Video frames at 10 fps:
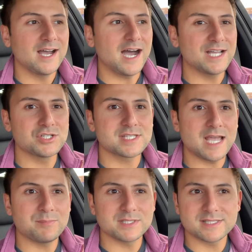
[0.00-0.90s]
I just
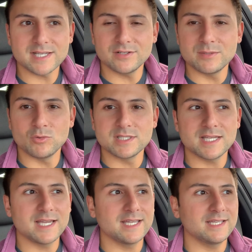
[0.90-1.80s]
happened to tell him one
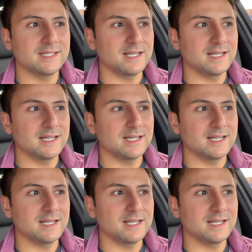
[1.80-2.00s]
day,